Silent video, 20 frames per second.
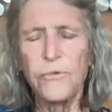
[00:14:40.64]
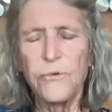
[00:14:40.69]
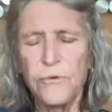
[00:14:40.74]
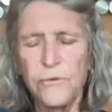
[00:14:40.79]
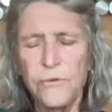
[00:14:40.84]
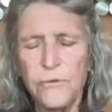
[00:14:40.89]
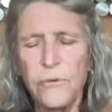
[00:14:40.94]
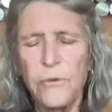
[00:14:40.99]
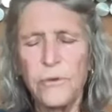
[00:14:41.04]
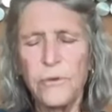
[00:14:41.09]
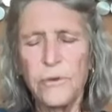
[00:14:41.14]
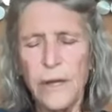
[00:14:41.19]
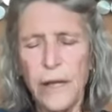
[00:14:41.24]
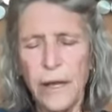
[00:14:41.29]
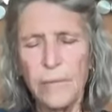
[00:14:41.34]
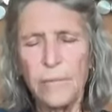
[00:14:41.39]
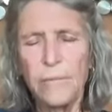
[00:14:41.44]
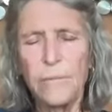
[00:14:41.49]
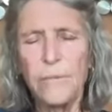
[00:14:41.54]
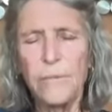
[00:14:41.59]
Just with
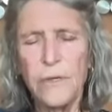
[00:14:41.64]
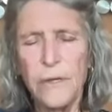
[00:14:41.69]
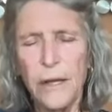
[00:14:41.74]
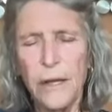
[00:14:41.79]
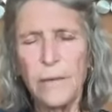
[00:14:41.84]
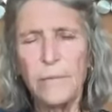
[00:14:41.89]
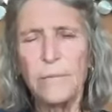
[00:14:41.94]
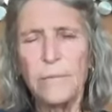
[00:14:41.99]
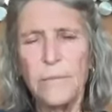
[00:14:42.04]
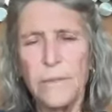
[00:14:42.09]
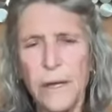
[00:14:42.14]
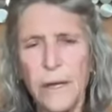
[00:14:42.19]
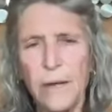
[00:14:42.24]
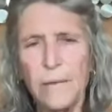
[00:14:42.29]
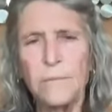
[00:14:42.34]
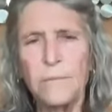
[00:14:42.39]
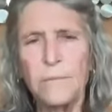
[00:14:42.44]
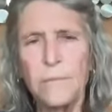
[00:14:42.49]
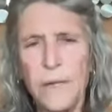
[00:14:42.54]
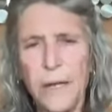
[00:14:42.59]
tap, tap, tap,
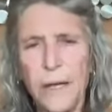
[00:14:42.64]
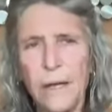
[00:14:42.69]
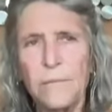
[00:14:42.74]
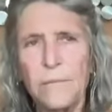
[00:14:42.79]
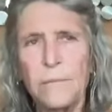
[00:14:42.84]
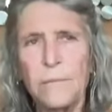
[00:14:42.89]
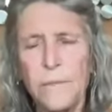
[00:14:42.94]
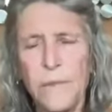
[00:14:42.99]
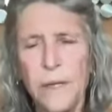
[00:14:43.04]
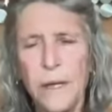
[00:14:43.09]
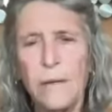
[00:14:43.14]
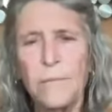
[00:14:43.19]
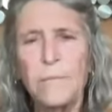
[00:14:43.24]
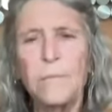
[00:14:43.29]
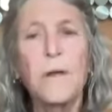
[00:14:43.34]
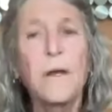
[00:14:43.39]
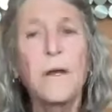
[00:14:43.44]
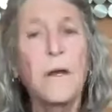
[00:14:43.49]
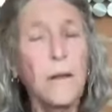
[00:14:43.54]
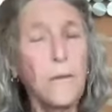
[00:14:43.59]
tap, tap.
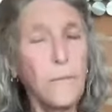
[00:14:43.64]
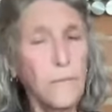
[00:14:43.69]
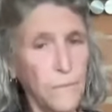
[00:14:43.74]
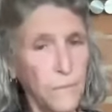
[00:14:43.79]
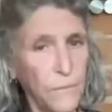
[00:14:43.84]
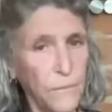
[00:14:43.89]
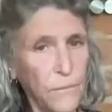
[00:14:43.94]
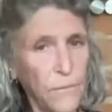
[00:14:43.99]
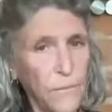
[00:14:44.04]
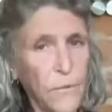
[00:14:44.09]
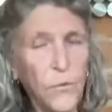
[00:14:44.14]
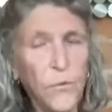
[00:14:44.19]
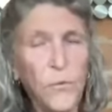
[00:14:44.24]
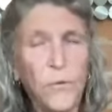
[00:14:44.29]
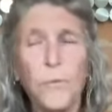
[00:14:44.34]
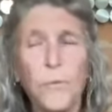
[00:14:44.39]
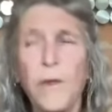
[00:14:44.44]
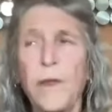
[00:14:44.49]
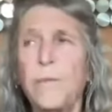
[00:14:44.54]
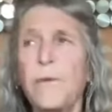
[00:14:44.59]
Or
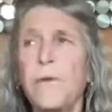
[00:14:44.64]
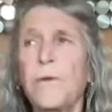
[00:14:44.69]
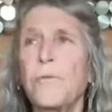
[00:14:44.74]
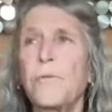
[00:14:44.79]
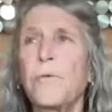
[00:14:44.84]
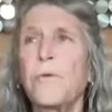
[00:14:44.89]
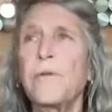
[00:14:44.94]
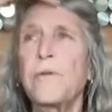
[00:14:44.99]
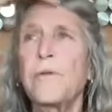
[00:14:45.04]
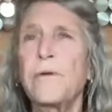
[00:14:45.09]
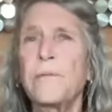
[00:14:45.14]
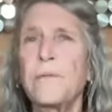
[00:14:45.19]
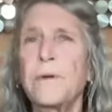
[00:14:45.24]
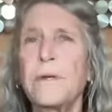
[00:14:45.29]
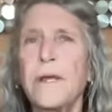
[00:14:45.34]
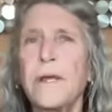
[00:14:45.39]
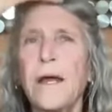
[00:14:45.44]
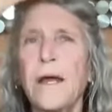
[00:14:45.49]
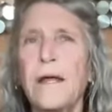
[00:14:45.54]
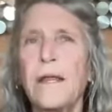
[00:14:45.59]
there may be a rhythm
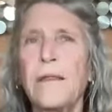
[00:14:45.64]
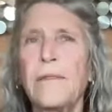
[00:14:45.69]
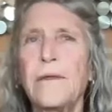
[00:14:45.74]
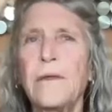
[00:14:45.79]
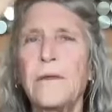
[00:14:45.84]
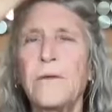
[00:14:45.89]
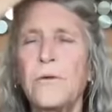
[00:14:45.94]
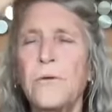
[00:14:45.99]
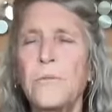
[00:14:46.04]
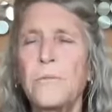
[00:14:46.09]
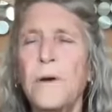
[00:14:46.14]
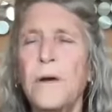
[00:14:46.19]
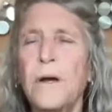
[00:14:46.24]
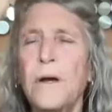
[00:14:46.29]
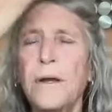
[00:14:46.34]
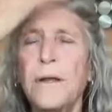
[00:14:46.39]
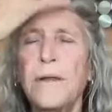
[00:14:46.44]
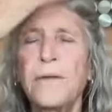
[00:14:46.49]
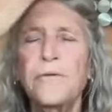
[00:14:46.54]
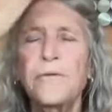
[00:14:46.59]
again that your
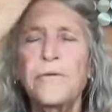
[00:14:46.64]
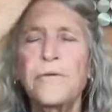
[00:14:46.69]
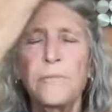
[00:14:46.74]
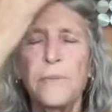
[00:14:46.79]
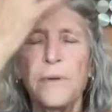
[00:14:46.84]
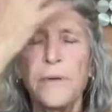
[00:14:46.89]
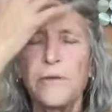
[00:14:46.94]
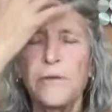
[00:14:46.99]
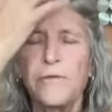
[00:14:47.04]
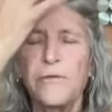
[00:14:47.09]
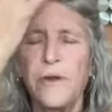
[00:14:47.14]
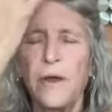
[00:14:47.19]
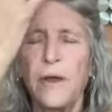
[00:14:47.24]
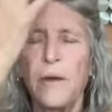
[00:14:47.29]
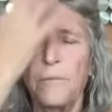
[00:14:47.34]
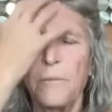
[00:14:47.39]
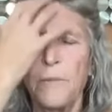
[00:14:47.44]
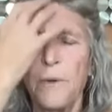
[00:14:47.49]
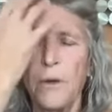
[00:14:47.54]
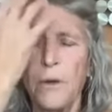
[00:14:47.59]
body just picks
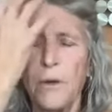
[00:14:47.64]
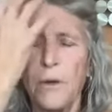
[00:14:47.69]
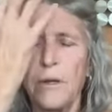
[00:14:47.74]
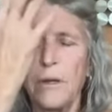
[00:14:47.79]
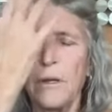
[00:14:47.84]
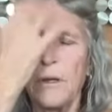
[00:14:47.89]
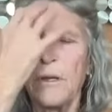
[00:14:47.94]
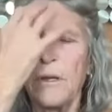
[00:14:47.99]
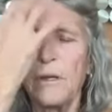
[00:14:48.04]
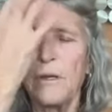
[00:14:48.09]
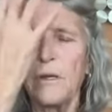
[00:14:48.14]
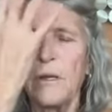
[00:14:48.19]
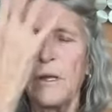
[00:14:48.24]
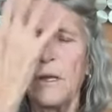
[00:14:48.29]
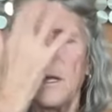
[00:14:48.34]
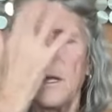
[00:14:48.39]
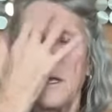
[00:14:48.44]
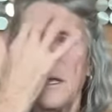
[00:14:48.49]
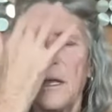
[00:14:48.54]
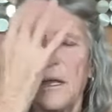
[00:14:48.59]
up on,
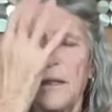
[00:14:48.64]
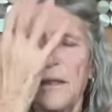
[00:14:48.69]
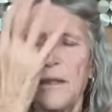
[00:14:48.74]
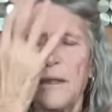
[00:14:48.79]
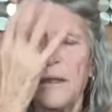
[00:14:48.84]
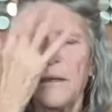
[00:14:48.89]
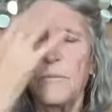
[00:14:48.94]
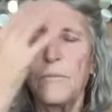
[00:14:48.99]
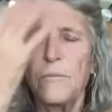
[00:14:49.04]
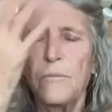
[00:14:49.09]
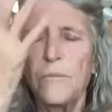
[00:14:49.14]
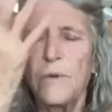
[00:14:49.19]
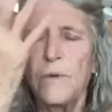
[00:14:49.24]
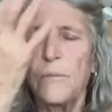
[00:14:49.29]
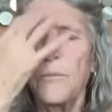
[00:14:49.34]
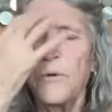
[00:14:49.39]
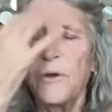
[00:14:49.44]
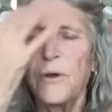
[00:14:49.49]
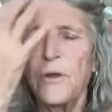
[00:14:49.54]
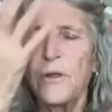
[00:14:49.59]
and
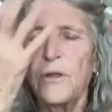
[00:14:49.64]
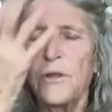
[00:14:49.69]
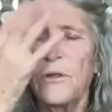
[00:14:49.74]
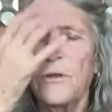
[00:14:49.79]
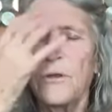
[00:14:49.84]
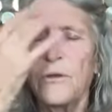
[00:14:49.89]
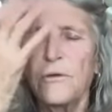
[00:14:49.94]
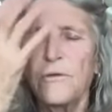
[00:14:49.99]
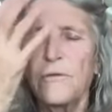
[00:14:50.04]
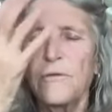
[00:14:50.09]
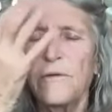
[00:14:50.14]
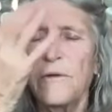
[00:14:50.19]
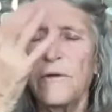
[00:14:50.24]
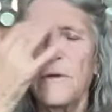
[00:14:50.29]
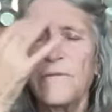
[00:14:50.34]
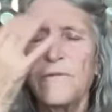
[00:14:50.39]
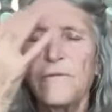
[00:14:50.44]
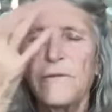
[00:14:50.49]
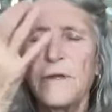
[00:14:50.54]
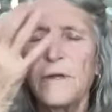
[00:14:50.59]
bringing your
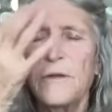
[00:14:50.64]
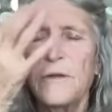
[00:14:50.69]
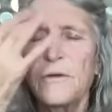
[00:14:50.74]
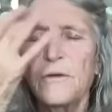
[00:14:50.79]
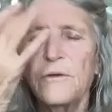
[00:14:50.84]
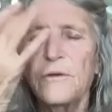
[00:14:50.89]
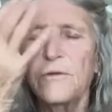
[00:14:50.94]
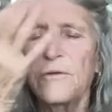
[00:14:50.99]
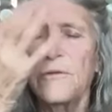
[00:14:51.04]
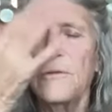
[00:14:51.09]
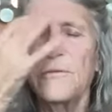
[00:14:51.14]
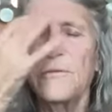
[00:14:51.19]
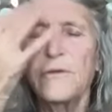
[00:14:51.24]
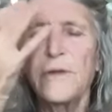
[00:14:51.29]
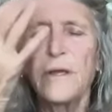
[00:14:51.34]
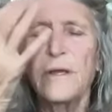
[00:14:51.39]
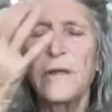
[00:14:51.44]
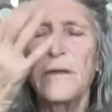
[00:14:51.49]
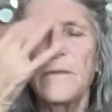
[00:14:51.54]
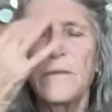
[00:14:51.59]
fingers
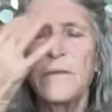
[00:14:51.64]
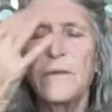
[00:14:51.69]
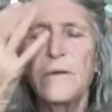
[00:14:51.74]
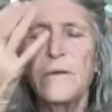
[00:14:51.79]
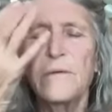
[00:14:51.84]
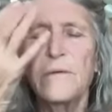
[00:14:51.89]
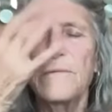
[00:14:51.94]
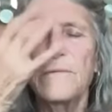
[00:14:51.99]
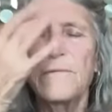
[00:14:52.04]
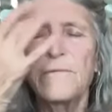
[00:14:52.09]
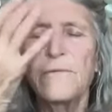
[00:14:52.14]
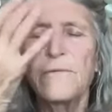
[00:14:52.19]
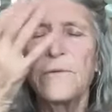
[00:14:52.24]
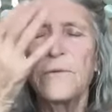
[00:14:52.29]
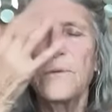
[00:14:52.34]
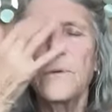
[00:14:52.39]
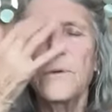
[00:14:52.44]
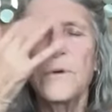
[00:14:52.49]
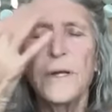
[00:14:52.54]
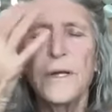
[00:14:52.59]
down the
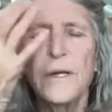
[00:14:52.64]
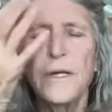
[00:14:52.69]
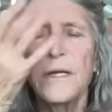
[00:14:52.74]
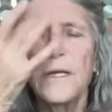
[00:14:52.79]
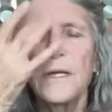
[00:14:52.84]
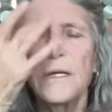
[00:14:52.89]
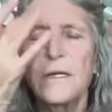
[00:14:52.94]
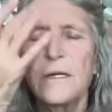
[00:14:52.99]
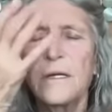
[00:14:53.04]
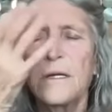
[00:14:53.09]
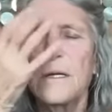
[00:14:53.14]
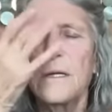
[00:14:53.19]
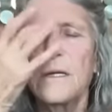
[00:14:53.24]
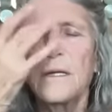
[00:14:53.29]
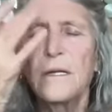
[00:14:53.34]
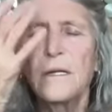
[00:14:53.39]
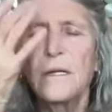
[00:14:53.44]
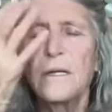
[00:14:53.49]
forehead